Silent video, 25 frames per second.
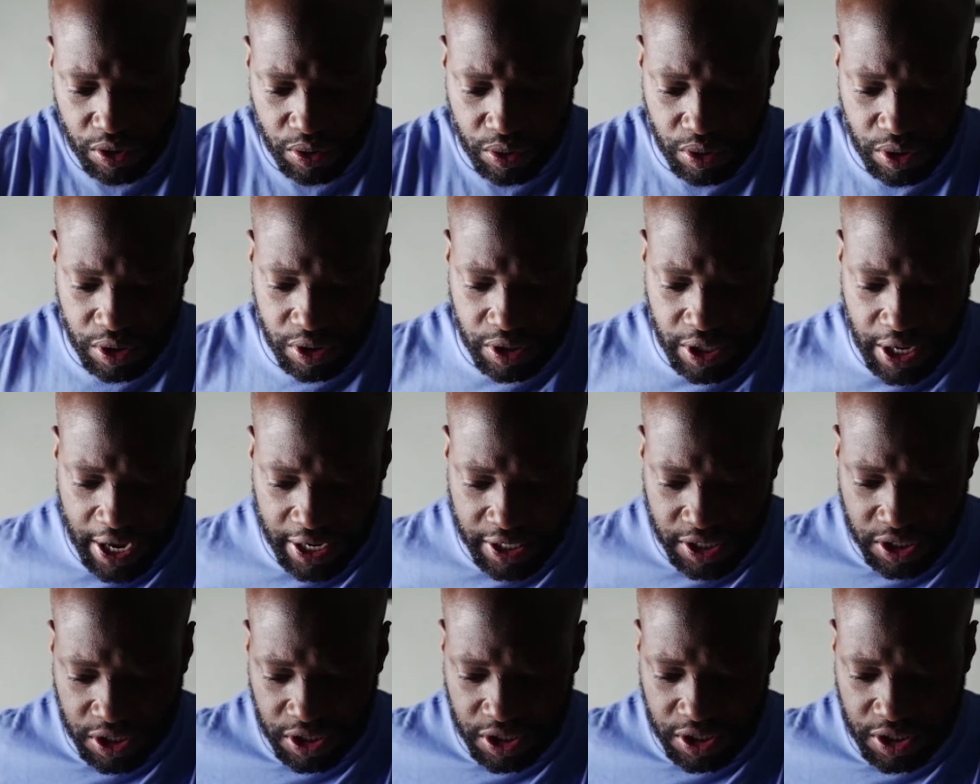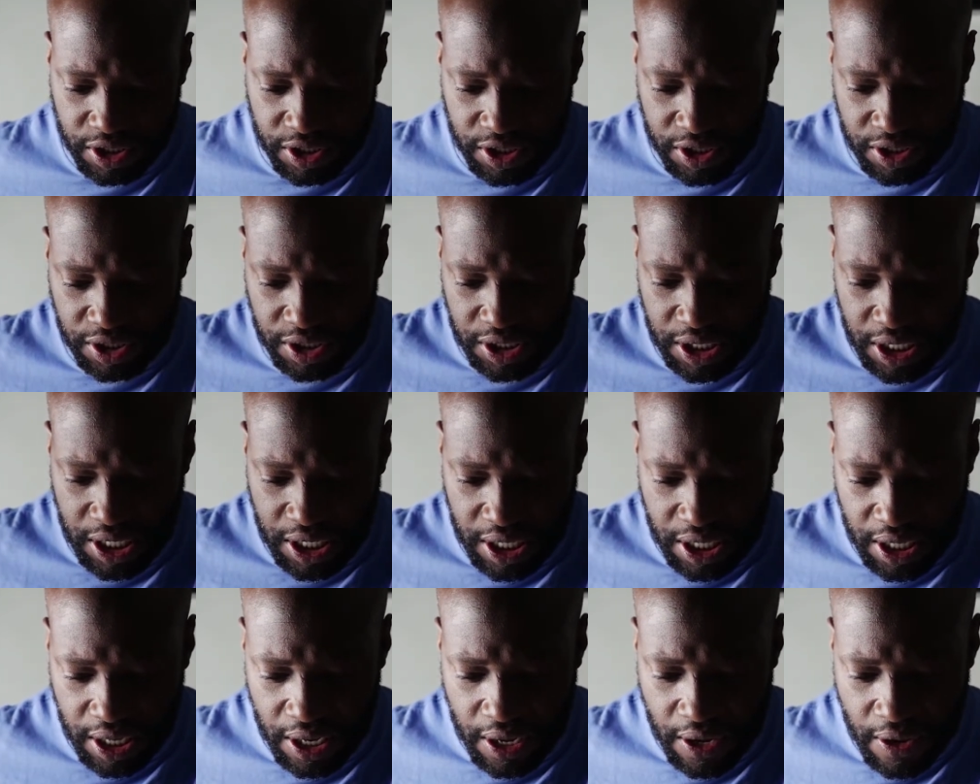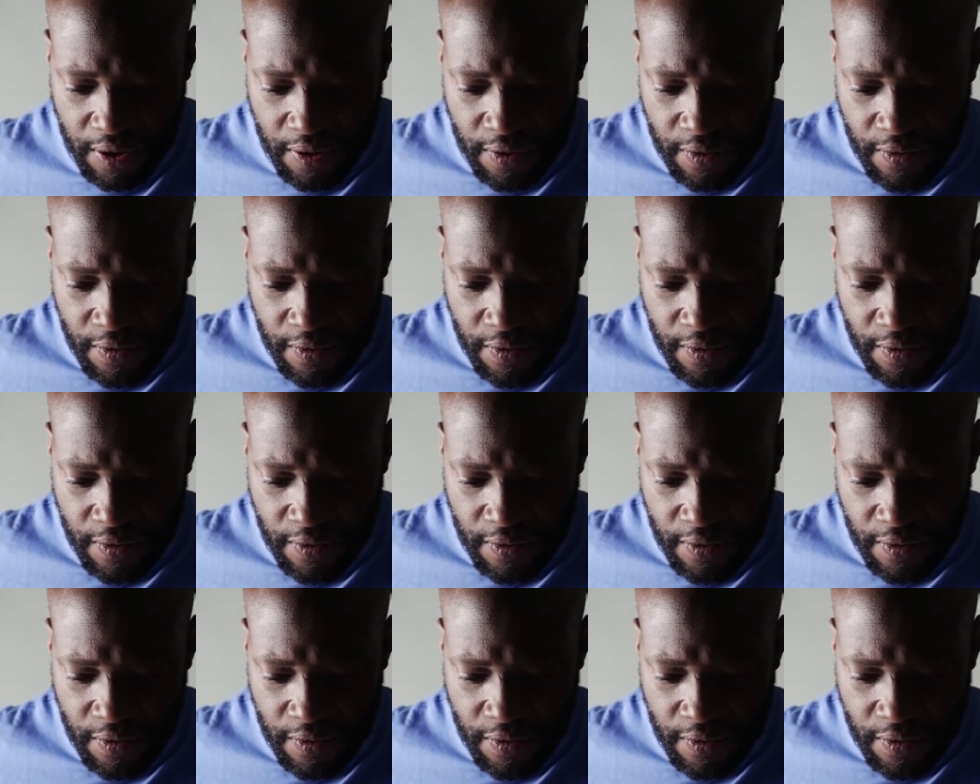You could actually see